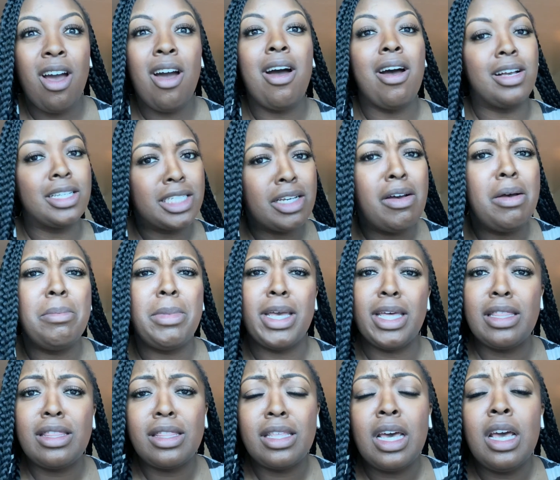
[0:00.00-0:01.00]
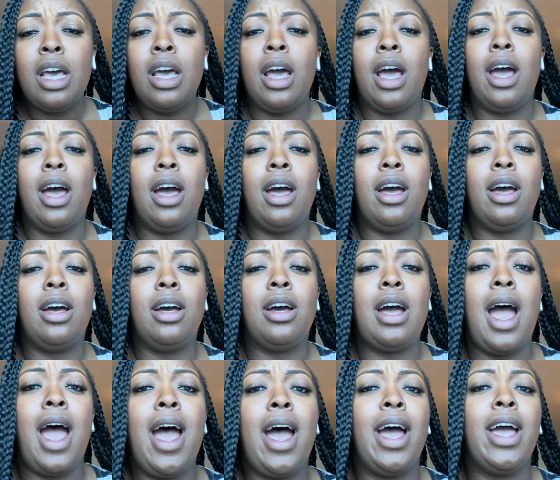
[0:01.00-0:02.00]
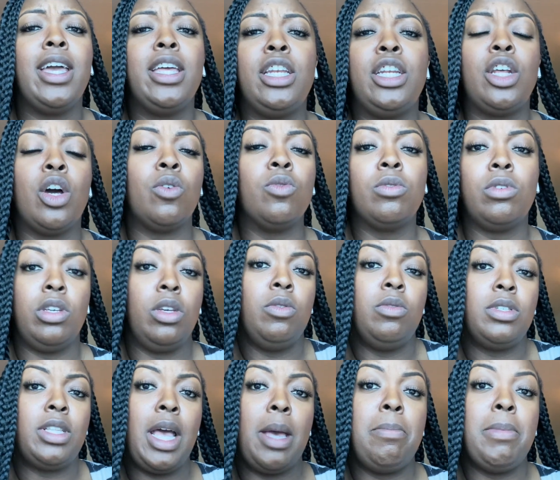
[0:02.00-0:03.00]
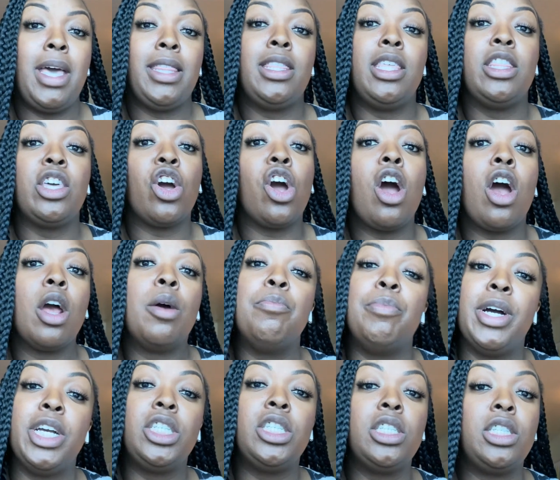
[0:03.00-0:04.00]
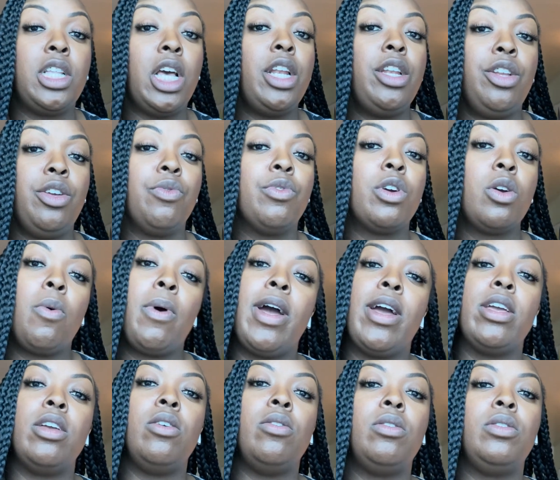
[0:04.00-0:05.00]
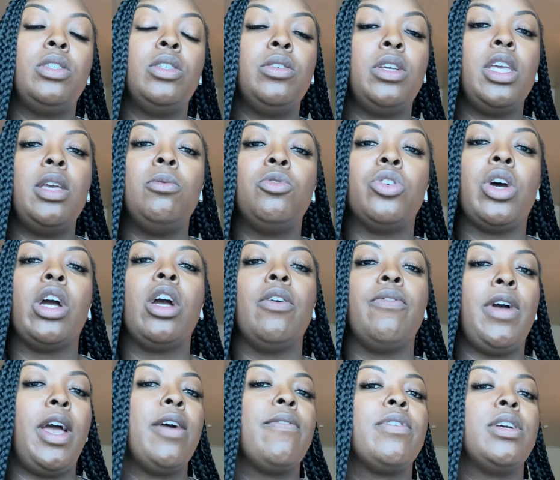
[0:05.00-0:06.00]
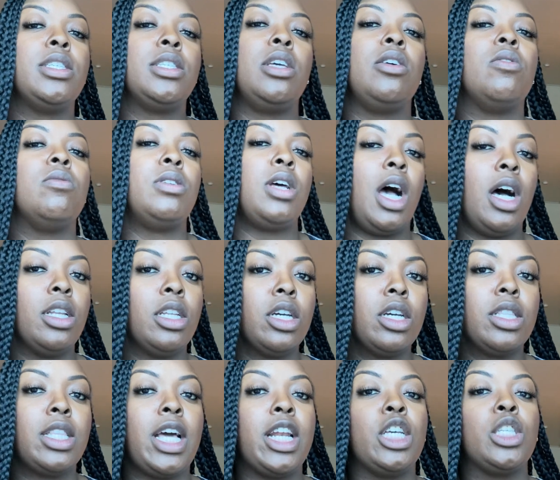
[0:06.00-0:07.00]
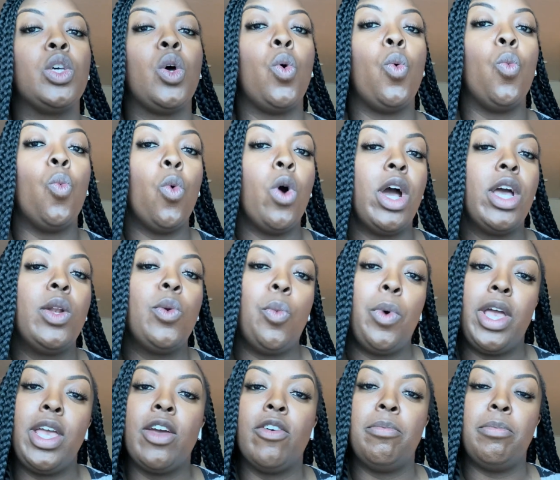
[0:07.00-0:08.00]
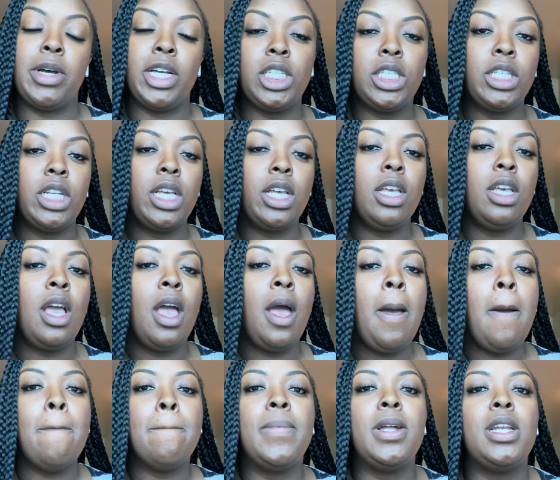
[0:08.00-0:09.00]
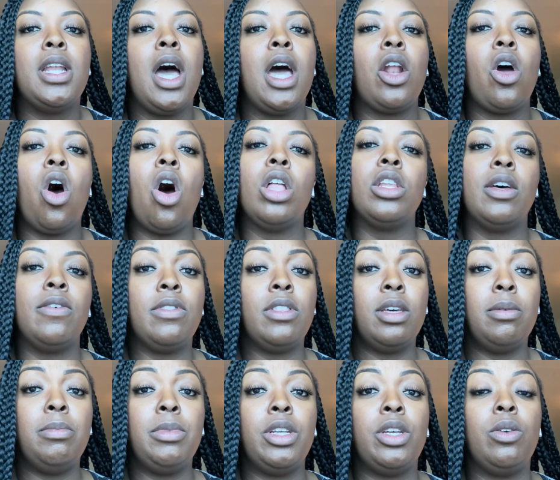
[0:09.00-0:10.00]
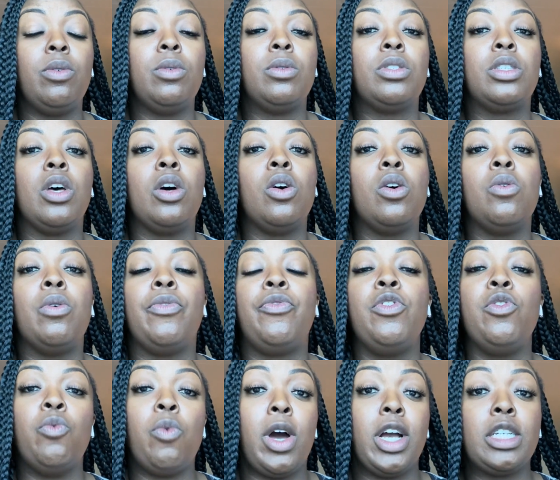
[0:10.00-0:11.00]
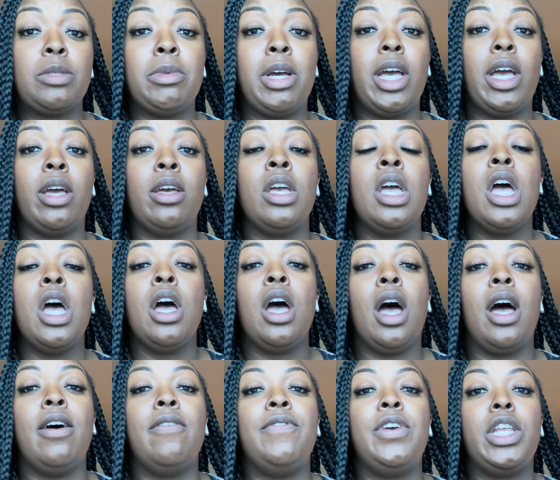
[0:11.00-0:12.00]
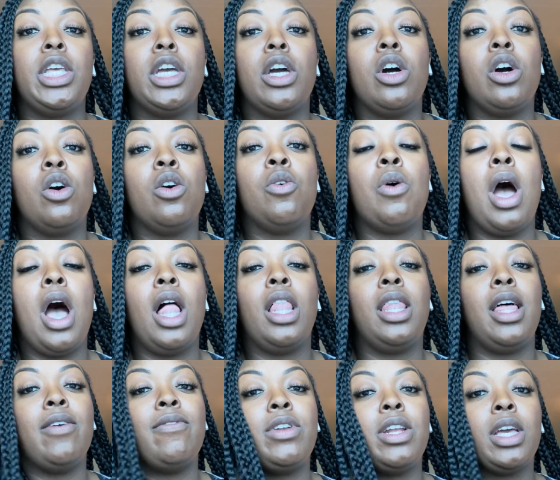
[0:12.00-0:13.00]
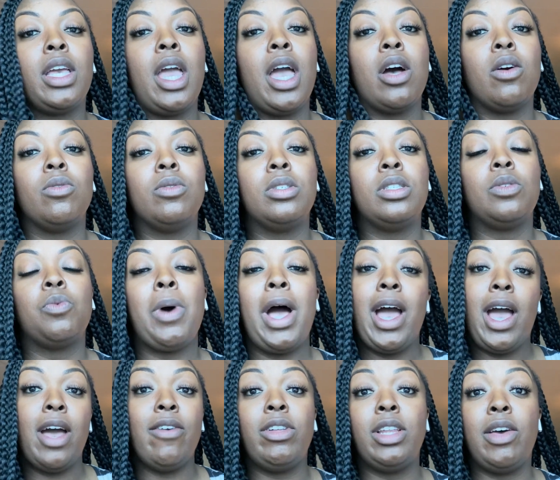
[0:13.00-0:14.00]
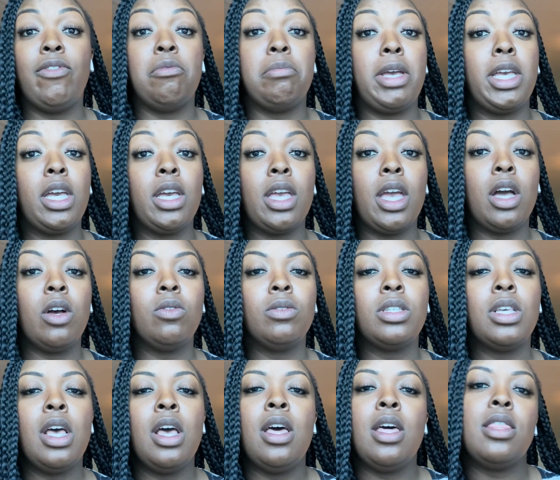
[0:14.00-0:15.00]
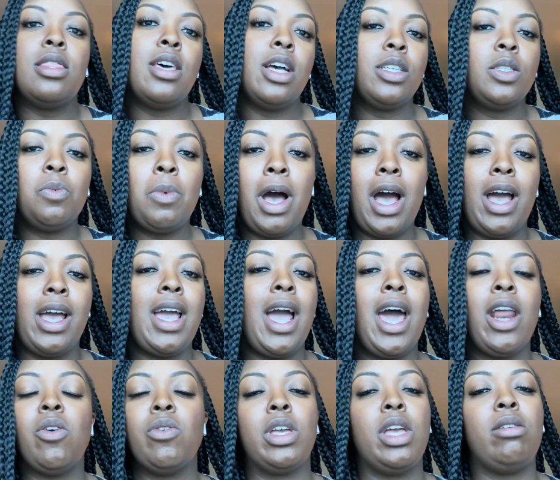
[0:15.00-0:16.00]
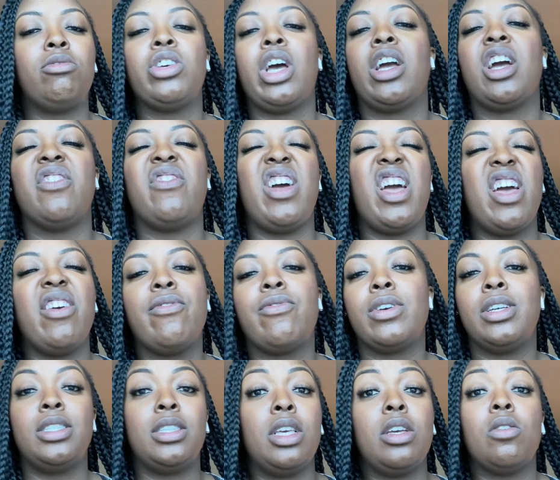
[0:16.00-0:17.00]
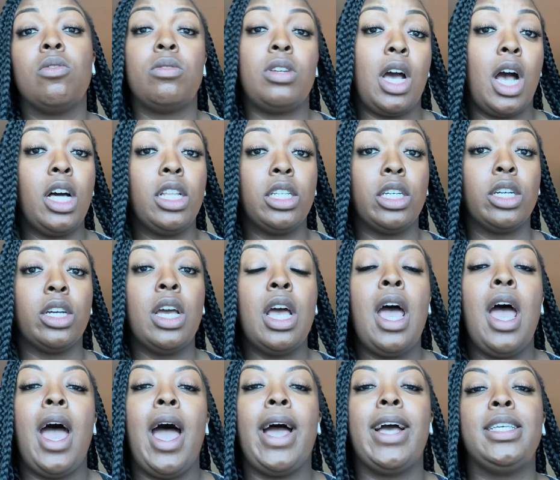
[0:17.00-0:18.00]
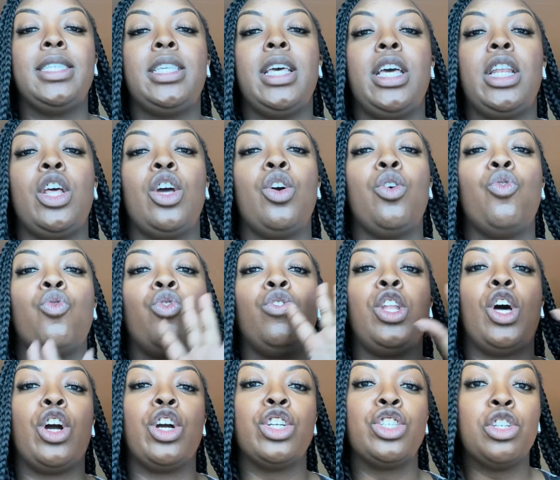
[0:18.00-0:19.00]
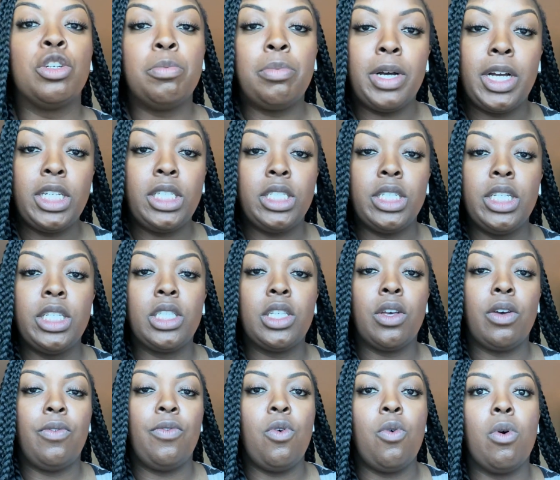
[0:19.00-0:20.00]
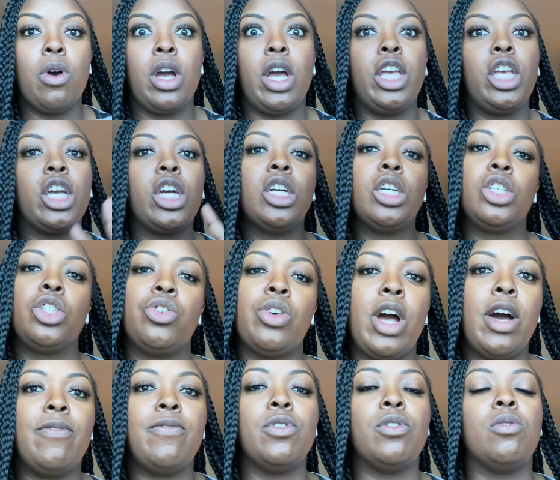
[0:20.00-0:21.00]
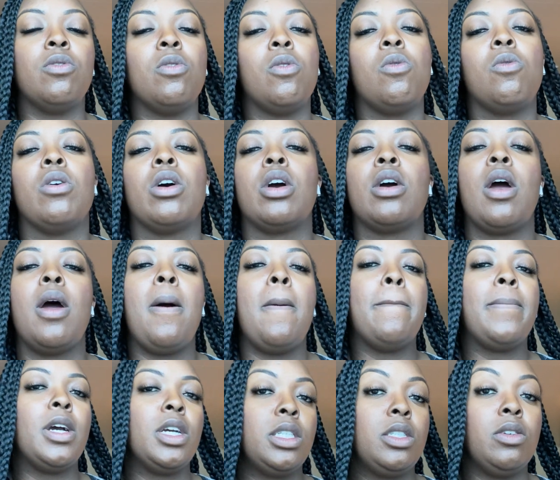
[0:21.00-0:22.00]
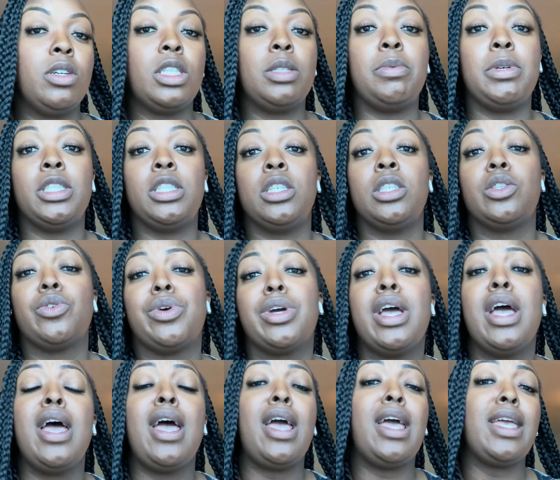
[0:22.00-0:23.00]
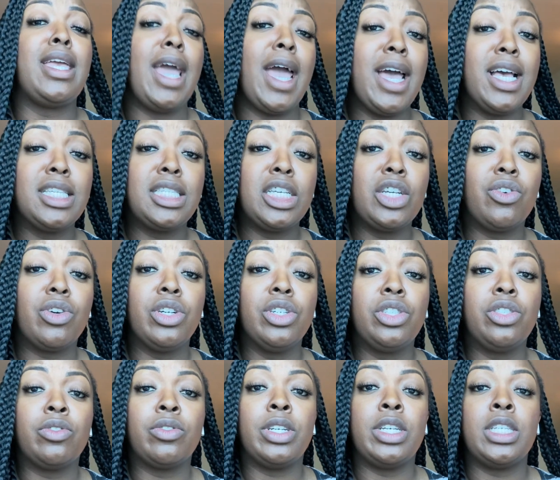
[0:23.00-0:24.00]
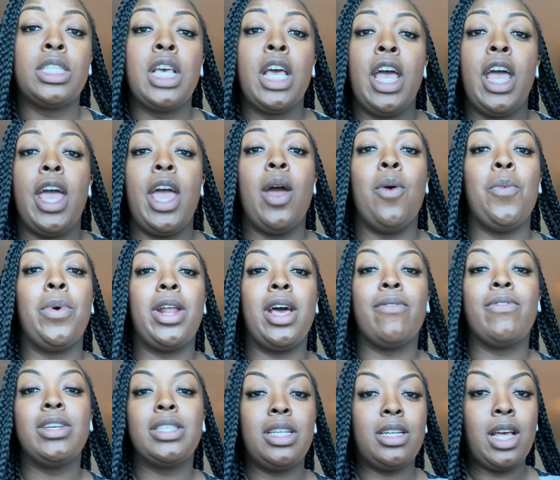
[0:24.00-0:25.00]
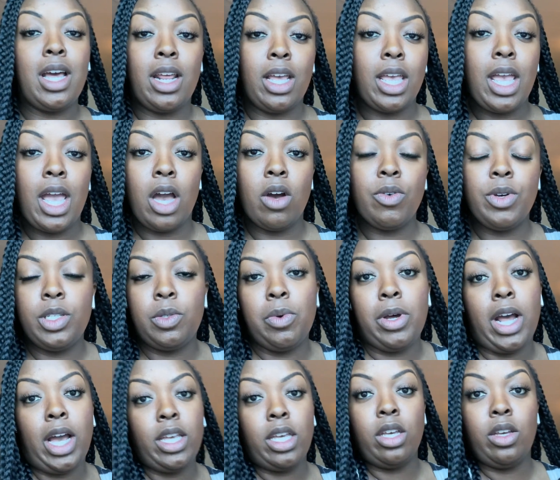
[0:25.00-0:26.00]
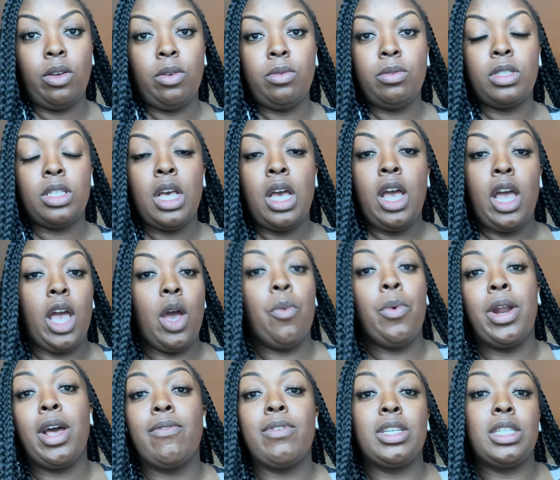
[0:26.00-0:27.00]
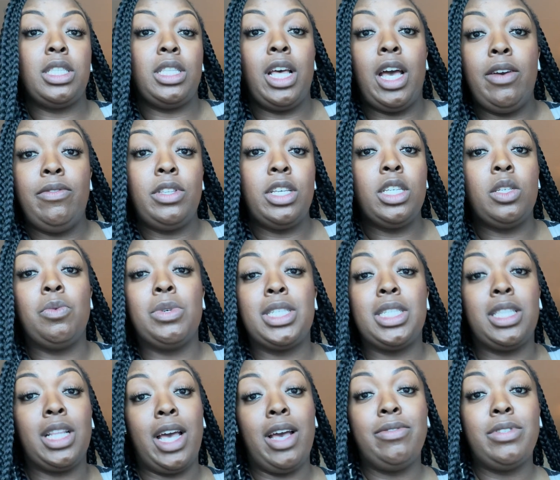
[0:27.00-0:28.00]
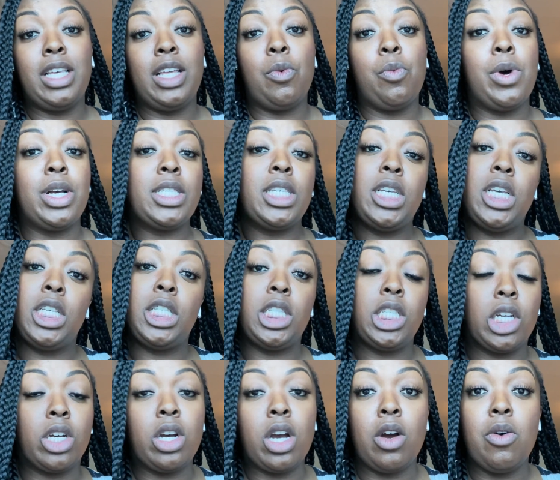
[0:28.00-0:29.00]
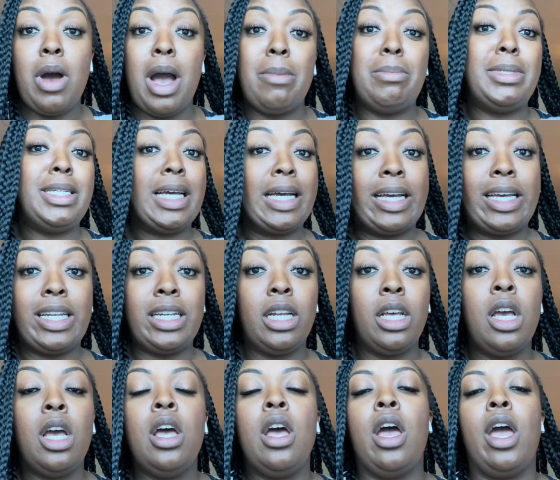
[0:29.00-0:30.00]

Also a myth. I don't use that method. There are budgets that do require you to keep track of every single dollar. That is one way of budgeting, but not all of them do. So if you watch my video, 11 accounts, why I have 11 bank accounts, that's why. I don't keep track of every single dollar. I set larger budgets for like travel or personal expenses or gas and groceries, and whatever's in that account is what I use, and whatever's left is what's left, and once it hits zero, I'm done.